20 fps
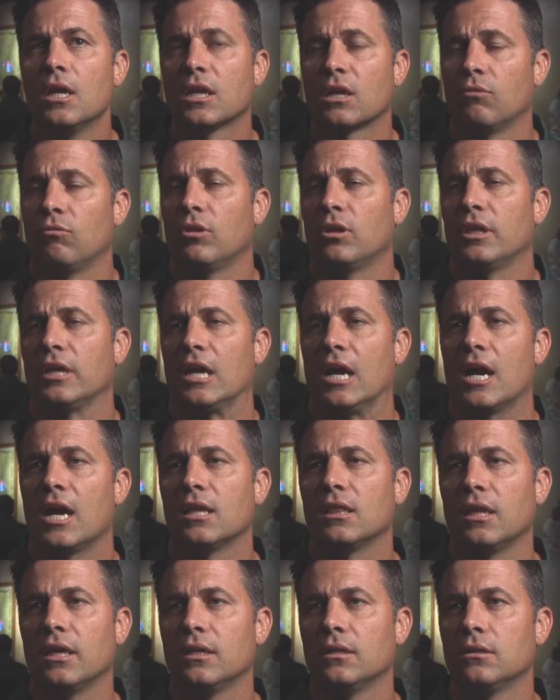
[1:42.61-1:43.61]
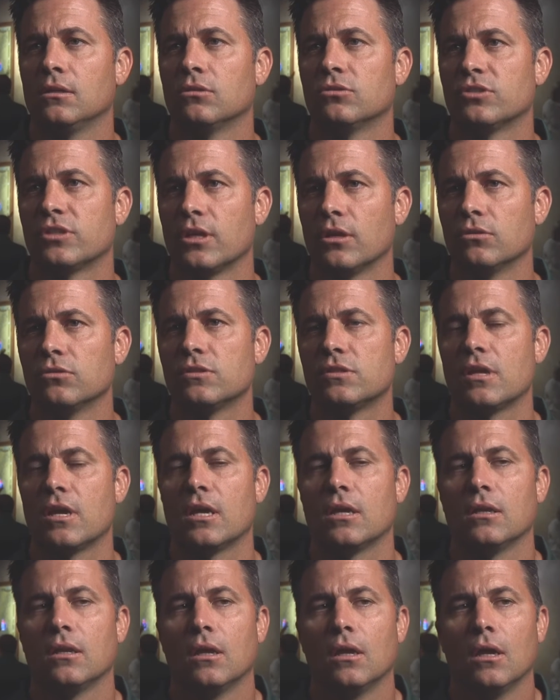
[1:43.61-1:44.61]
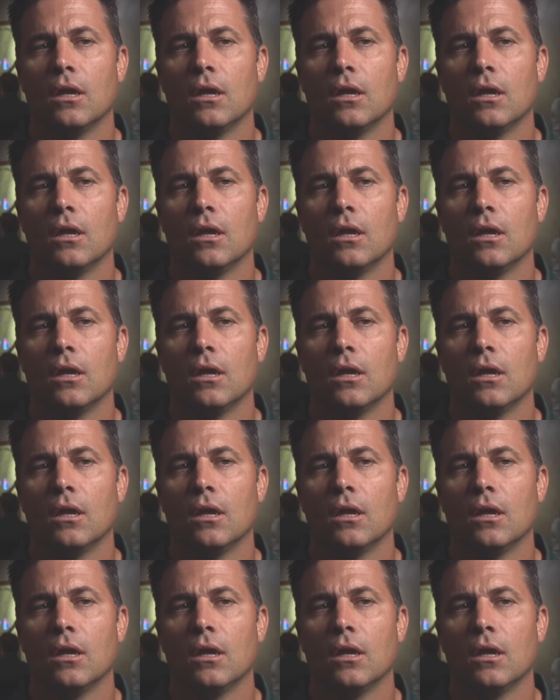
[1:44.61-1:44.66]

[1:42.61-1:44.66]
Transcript: can really highlight your skill set.